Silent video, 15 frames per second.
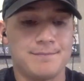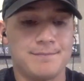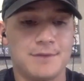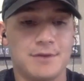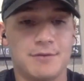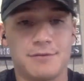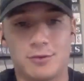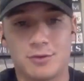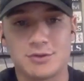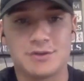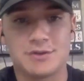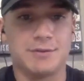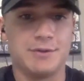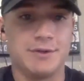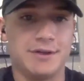
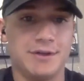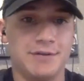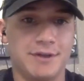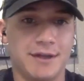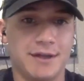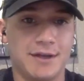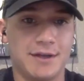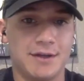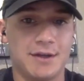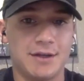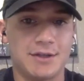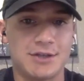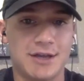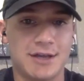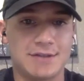Unfortunately, we didn't even get a
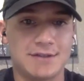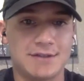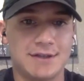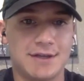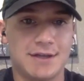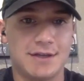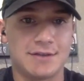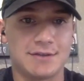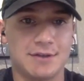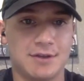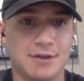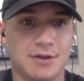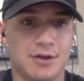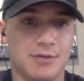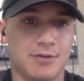chance at that, as
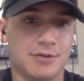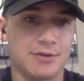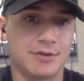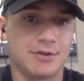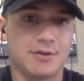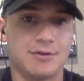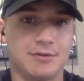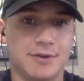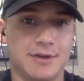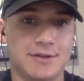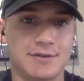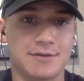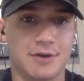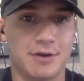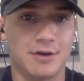along with the
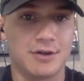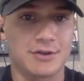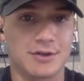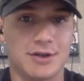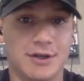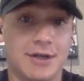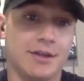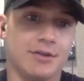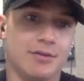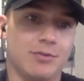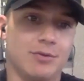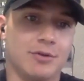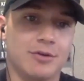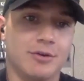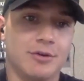rest of college hockey in the
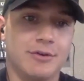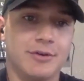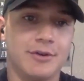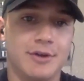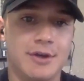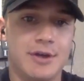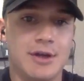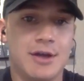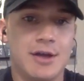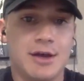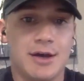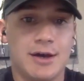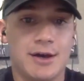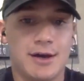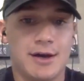world.
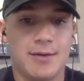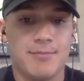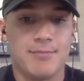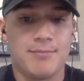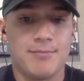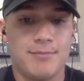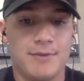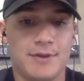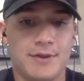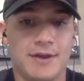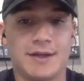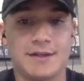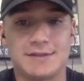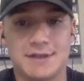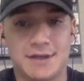And like
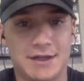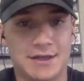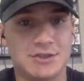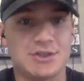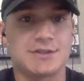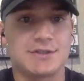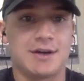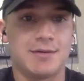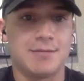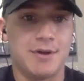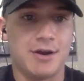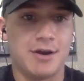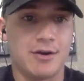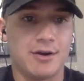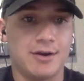I said, I had just got
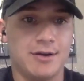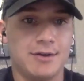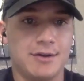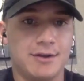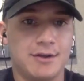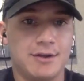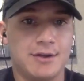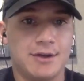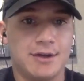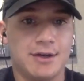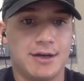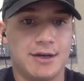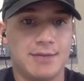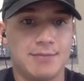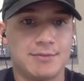married,
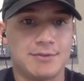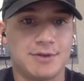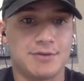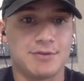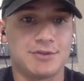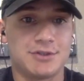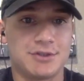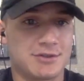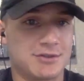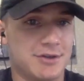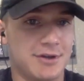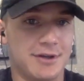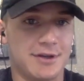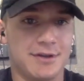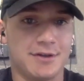so I was just
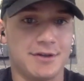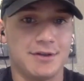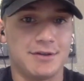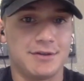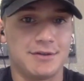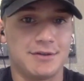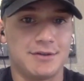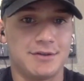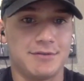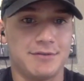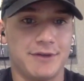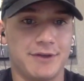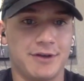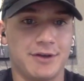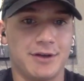trying to
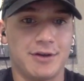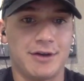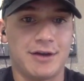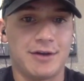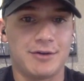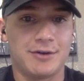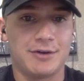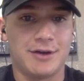figure out how to